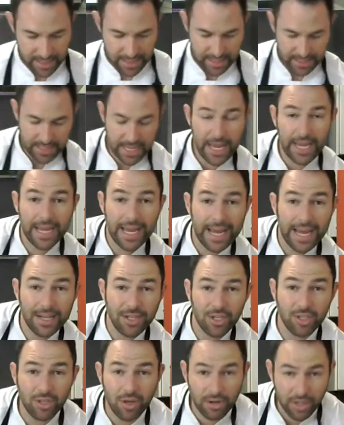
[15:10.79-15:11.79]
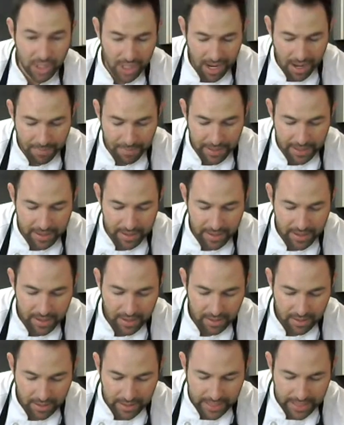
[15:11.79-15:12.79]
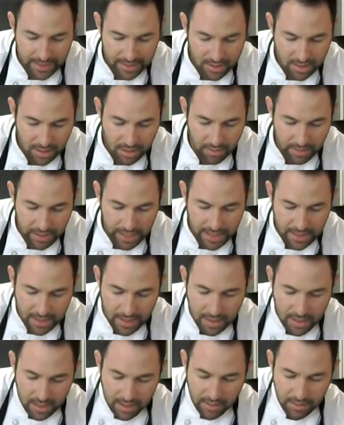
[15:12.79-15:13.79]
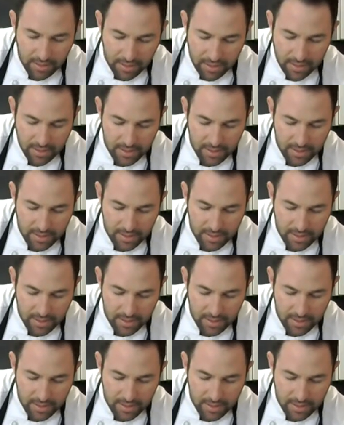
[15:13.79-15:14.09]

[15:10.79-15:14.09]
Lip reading: take it and just start chopping. Look, it's so easy to do.